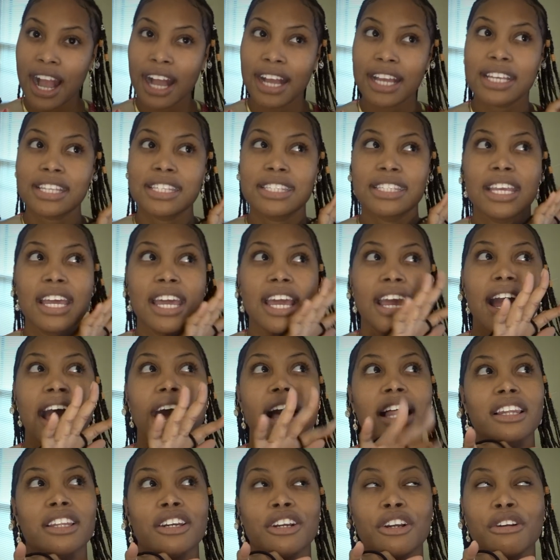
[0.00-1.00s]
I could say
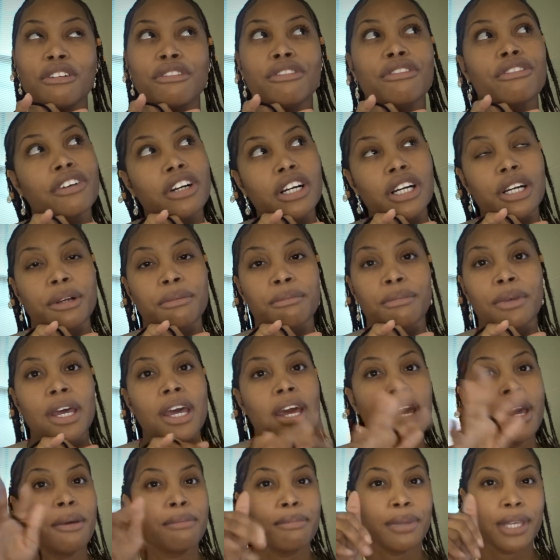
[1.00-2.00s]
I learned from
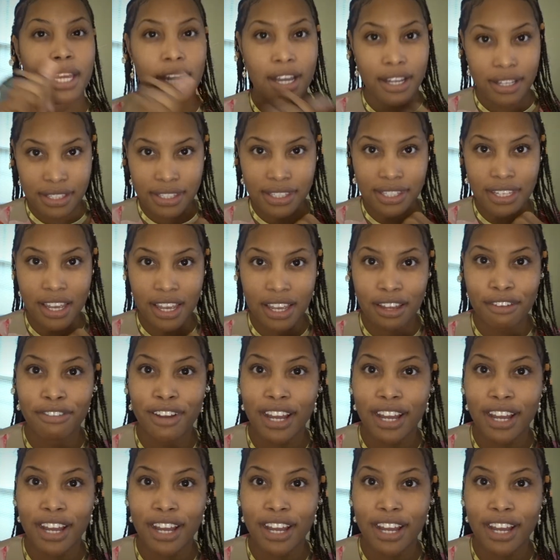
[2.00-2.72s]
Beyonce,